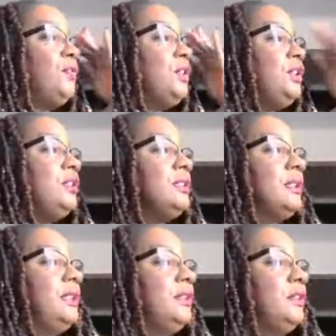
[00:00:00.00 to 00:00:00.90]
4 years
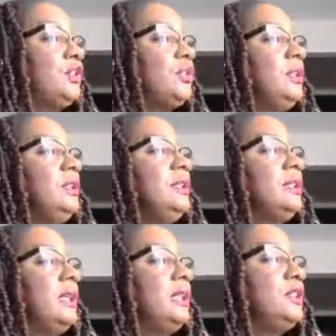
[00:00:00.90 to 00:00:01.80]
later, Shirley
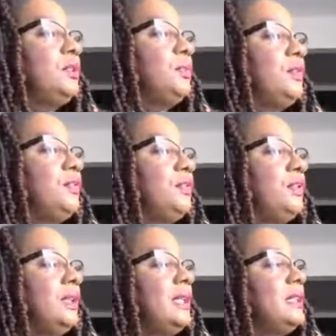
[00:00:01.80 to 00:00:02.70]
decided to run for
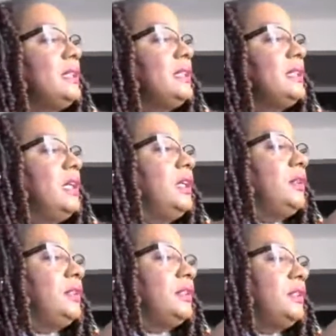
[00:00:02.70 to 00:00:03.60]
the United States
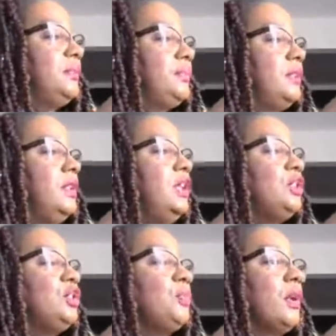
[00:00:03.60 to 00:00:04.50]
Congress.
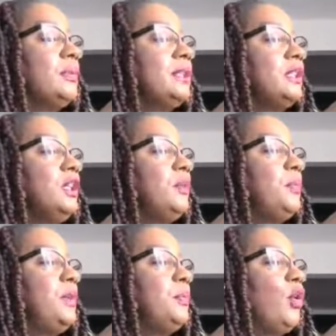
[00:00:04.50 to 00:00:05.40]
She promised to
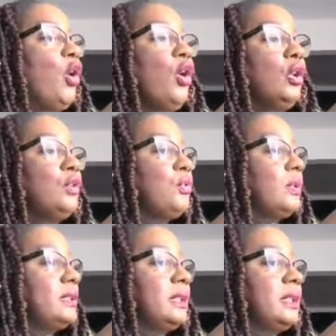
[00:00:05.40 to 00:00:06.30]
help people all
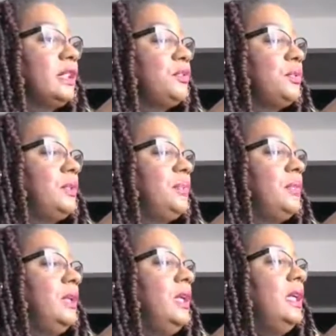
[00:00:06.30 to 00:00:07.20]
across the country.
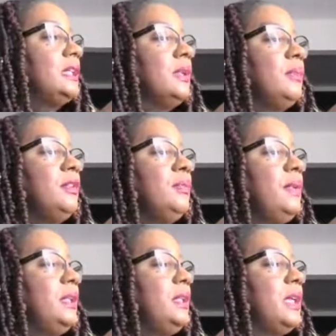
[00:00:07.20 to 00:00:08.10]
Some of the
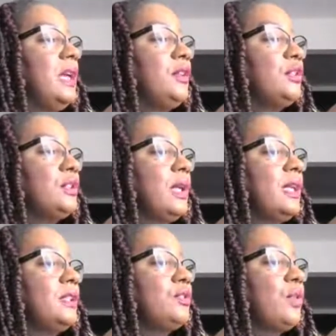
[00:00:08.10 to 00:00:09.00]
men in Congress
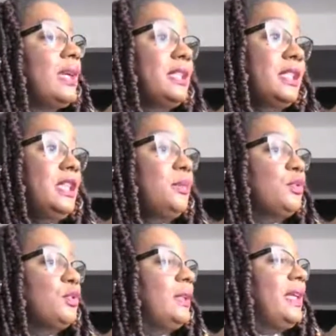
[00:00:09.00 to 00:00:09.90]
tried to keep
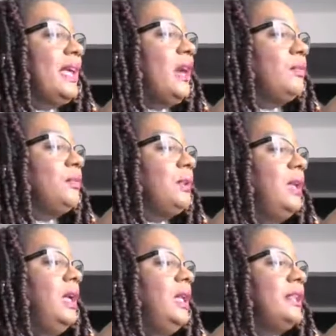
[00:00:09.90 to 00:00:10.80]
Shirley out.
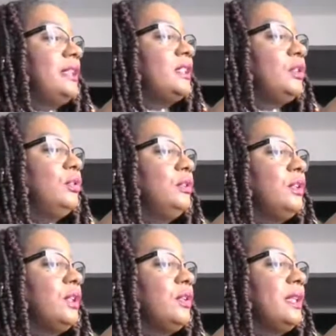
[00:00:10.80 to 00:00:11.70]
They
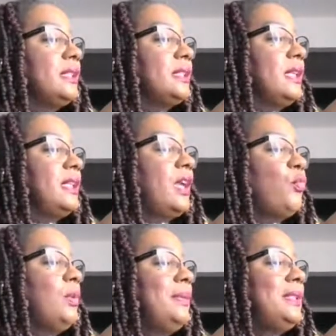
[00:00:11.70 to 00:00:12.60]
scolded her and said
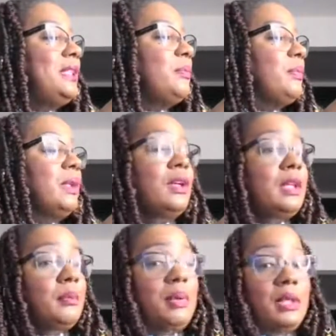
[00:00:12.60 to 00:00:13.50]
that women didn't
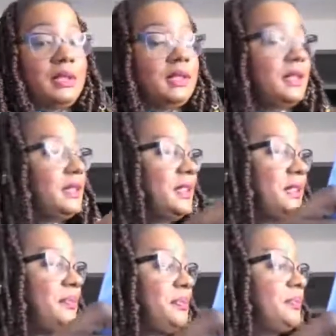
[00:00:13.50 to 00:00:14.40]
belong in
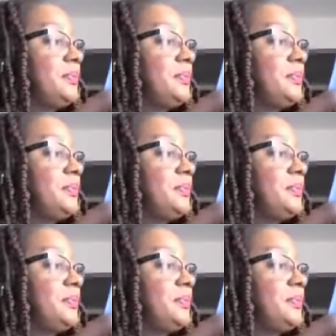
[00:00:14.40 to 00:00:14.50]
politics.